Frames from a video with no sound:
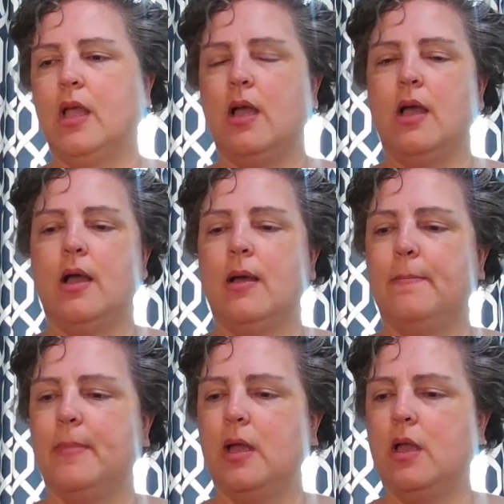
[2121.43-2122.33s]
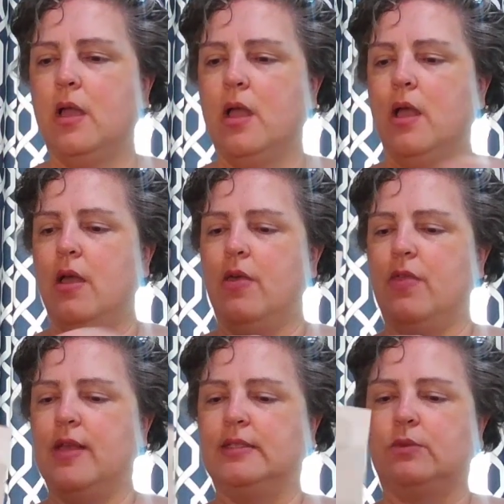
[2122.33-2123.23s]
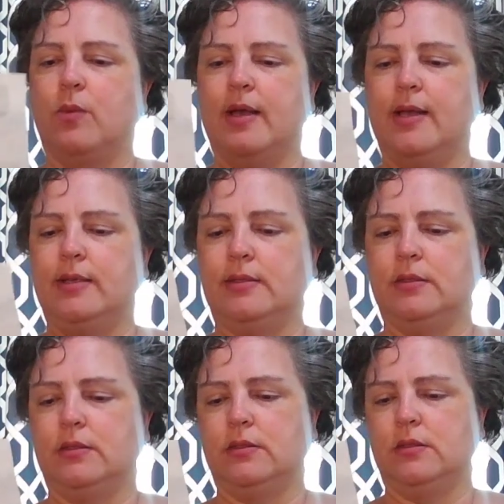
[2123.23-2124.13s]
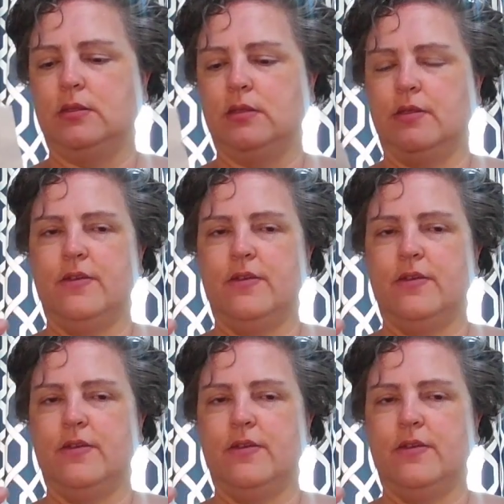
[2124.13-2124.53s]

Um, this was